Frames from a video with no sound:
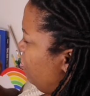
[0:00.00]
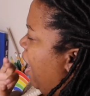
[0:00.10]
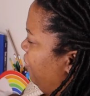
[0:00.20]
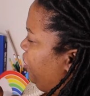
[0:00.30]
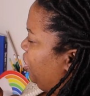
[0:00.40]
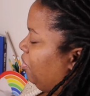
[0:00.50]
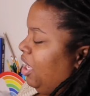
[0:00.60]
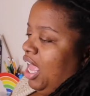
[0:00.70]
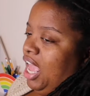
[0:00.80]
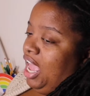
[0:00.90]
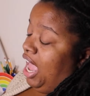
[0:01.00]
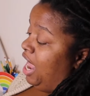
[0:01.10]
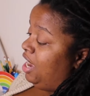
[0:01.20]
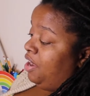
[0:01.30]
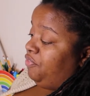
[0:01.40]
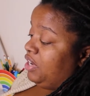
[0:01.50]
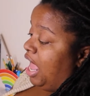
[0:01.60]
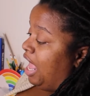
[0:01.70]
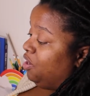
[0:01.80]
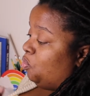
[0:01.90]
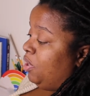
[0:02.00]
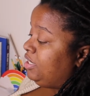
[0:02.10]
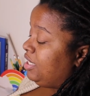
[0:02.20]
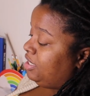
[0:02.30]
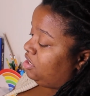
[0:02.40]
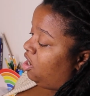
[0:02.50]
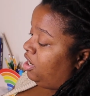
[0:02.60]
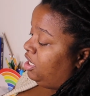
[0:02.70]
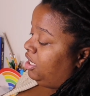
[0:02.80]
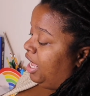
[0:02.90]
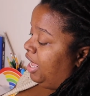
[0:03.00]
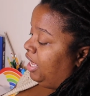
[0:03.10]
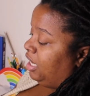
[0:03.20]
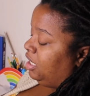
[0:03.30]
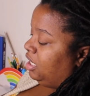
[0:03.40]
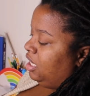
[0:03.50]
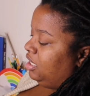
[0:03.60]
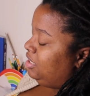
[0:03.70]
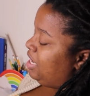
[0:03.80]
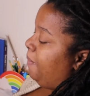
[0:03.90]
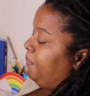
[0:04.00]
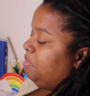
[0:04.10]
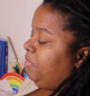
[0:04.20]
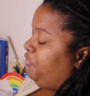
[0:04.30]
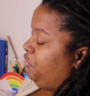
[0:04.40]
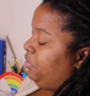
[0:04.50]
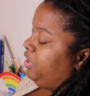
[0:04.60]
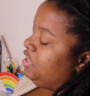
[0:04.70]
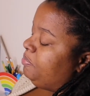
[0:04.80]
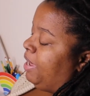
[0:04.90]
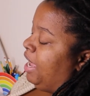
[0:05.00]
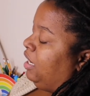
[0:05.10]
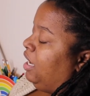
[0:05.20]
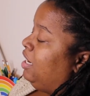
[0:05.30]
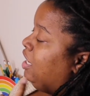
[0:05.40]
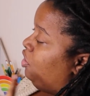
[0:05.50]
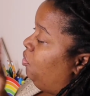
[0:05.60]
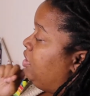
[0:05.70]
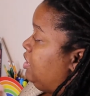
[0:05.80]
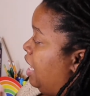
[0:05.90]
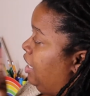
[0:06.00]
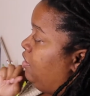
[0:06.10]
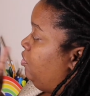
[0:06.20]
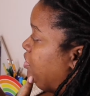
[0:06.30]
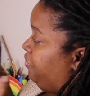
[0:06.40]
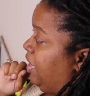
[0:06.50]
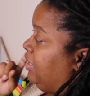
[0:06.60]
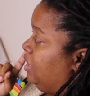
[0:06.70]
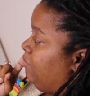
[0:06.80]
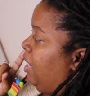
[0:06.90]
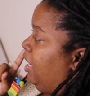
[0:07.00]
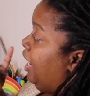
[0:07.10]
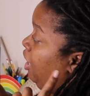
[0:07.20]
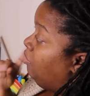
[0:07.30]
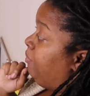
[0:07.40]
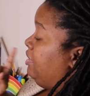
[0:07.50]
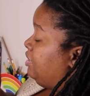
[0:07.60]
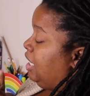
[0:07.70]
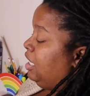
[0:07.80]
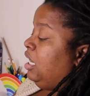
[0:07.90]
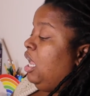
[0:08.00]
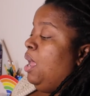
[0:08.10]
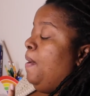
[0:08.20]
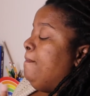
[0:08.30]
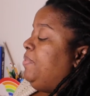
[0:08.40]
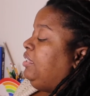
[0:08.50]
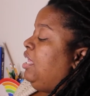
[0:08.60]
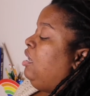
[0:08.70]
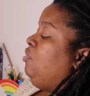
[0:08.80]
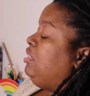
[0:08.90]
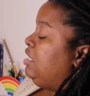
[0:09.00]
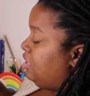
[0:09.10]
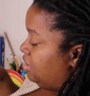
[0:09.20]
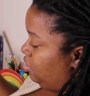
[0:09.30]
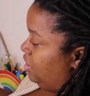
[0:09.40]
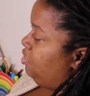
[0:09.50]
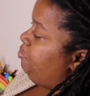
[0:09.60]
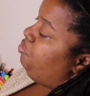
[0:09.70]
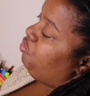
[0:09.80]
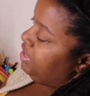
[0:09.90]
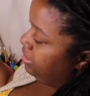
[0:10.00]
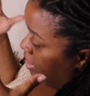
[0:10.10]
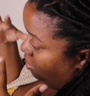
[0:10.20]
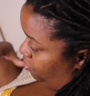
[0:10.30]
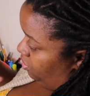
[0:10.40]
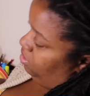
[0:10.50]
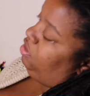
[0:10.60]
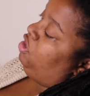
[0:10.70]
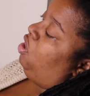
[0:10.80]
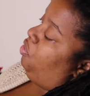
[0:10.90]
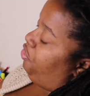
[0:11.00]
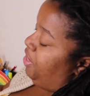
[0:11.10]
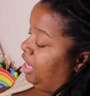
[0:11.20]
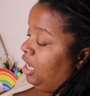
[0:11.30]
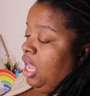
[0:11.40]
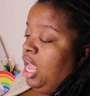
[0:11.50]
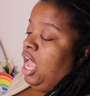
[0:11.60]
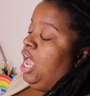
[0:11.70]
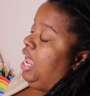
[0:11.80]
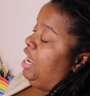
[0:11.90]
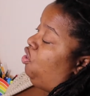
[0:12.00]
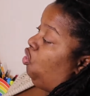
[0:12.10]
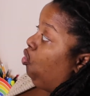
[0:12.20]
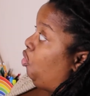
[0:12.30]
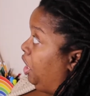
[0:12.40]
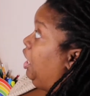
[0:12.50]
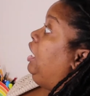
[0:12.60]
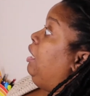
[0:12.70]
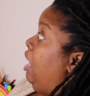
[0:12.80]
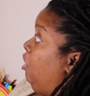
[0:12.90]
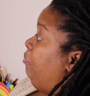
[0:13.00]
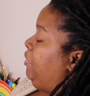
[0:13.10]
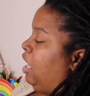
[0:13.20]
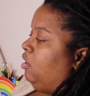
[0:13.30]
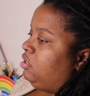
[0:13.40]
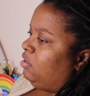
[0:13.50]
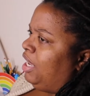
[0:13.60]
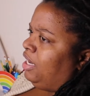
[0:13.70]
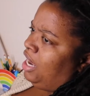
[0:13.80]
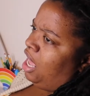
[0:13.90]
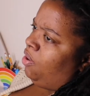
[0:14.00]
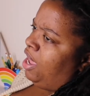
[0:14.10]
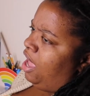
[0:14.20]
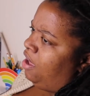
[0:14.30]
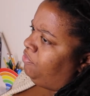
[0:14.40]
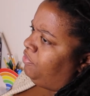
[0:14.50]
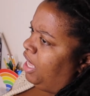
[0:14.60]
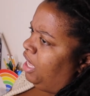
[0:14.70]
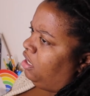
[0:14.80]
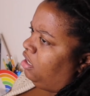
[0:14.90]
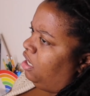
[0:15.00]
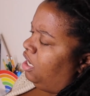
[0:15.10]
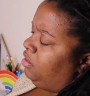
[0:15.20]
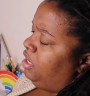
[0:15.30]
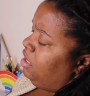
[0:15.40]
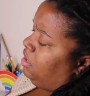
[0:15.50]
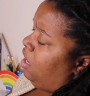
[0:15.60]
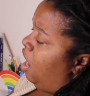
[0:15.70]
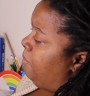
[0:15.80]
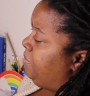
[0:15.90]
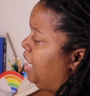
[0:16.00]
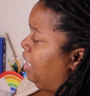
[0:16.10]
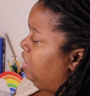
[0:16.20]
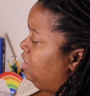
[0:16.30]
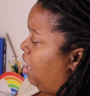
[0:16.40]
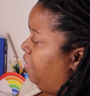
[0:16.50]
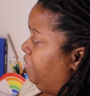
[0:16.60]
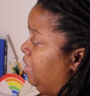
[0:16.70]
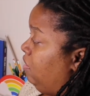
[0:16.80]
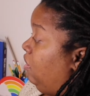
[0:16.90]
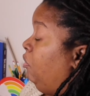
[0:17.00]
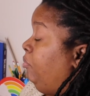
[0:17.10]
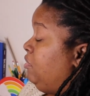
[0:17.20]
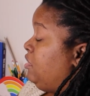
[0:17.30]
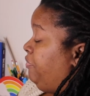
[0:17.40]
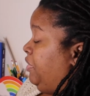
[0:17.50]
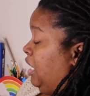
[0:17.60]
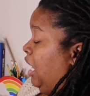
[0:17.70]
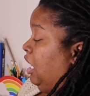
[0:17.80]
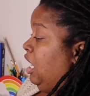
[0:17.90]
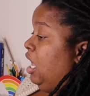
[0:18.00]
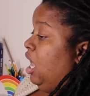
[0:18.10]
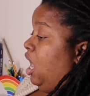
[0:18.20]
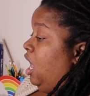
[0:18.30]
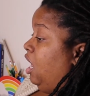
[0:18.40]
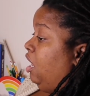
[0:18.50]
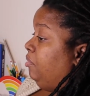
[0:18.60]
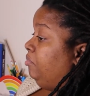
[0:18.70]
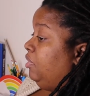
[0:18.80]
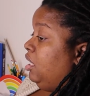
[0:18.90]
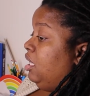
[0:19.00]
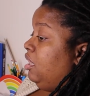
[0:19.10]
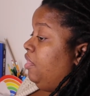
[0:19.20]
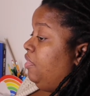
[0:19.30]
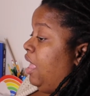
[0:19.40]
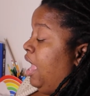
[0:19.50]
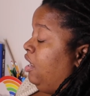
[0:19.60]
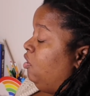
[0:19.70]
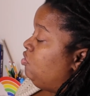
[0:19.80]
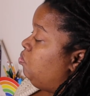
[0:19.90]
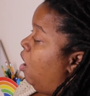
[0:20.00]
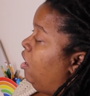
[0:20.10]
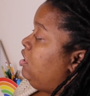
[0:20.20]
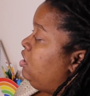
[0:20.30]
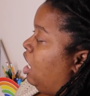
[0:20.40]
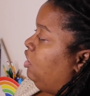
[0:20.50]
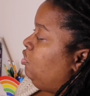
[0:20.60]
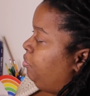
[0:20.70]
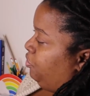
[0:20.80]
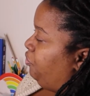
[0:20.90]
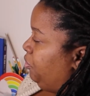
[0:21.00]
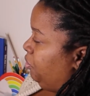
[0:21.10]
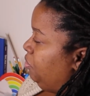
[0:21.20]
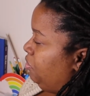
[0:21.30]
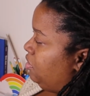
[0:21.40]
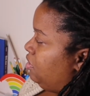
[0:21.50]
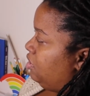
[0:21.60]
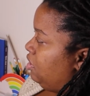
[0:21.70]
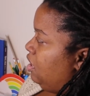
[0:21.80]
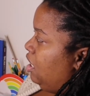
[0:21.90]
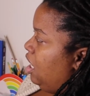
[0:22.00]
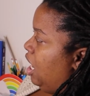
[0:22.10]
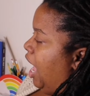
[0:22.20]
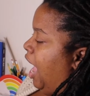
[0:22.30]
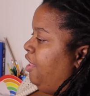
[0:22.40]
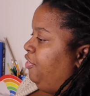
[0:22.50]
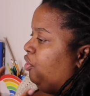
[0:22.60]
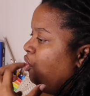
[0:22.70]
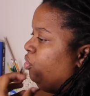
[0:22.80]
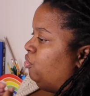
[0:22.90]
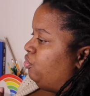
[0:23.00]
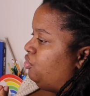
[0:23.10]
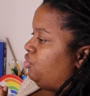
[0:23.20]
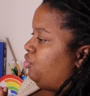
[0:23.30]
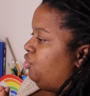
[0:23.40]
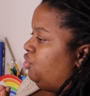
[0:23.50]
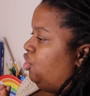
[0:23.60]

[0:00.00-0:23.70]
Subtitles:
so bad for you. And then once I started like this happened to me a few years back, and I noticed that it was affecting my hair and my skin. But then this recent, thing, it really helped me out. So like now I have like I eat Cobb salads often, almost every day, and those water soluble foods, and those